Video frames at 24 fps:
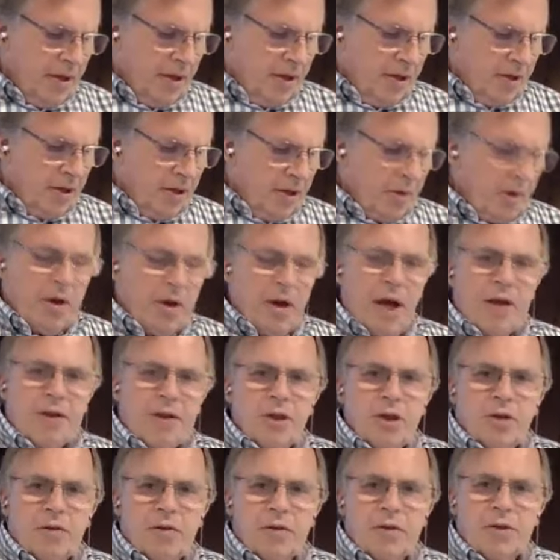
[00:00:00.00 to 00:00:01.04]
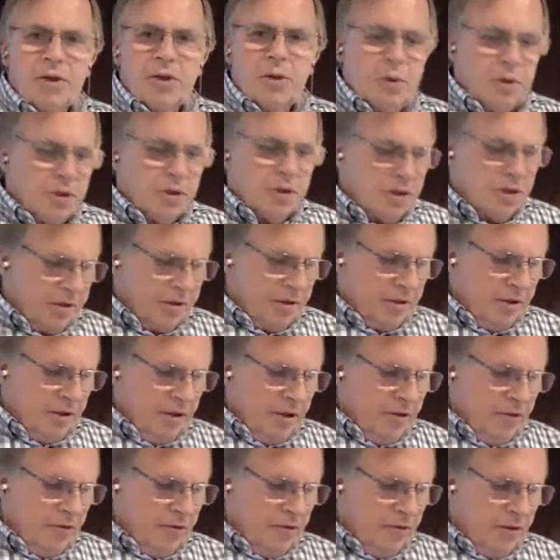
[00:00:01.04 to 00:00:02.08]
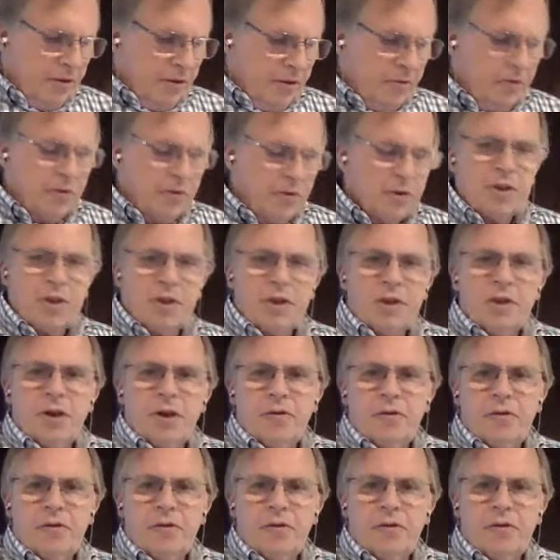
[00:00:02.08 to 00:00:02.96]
So I'm now handing over to Quintin, the future of